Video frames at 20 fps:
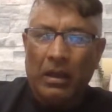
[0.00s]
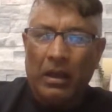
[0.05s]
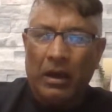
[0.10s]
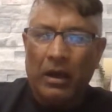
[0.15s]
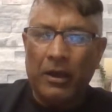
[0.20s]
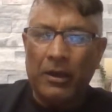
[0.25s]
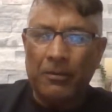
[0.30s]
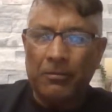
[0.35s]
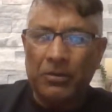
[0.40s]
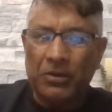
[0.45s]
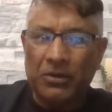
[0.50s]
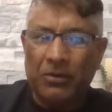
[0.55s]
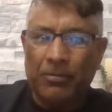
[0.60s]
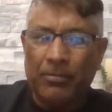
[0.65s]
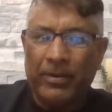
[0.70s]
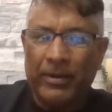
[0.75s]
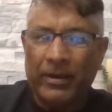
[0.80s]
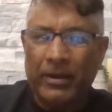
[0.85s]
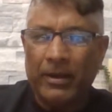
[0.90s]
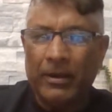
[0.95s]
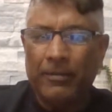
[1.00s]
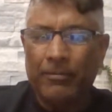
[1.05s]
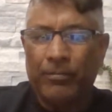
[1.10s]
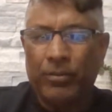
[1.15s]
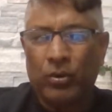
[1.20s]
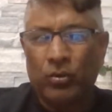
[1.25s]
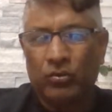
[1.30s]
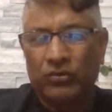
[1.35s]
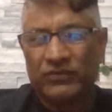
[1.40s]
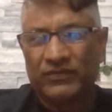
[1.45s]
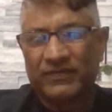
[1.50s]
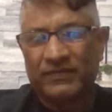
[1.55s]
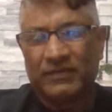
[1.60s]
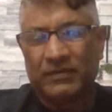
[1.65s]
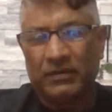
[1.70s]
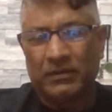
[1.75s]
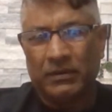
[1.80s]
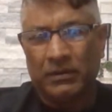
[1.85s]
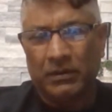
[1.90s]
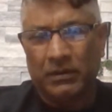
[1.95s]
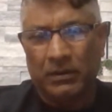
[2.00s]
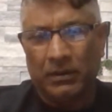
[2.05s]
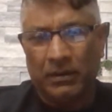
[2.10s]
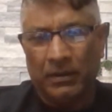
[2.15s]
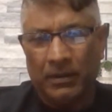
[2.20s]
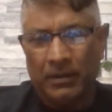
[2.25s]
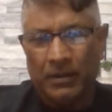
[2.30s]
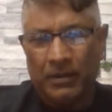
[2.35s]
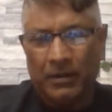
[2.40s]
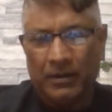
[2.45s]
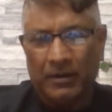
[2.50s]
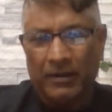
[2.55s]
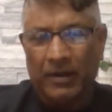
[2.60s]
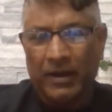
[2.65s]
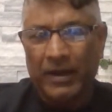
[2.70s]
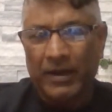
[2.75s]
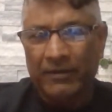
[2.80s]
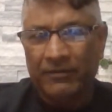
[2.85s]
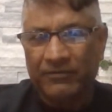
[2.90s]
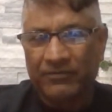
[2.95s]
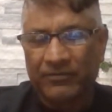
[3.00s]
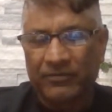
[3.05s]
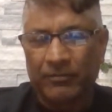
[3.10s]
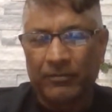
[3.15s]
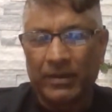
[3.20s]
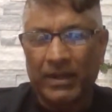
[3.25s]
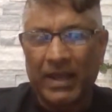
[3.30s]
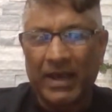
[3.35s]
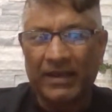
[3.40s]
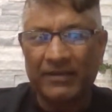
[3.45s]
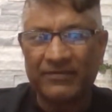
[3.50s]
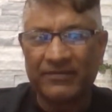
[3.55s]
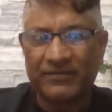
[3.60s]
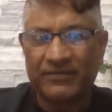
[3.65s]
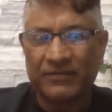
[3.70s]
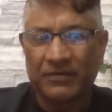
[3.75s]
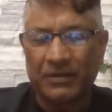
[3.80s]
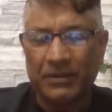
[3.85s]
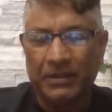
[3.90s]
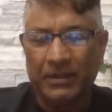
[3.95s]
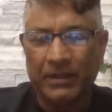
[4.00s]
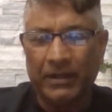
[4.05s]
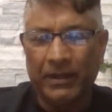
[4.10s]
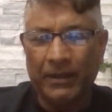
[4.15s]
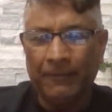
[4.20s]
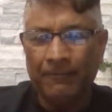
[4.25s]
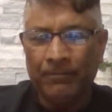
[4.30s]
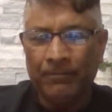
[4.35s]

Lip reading: I am going to post the lives from last Sunday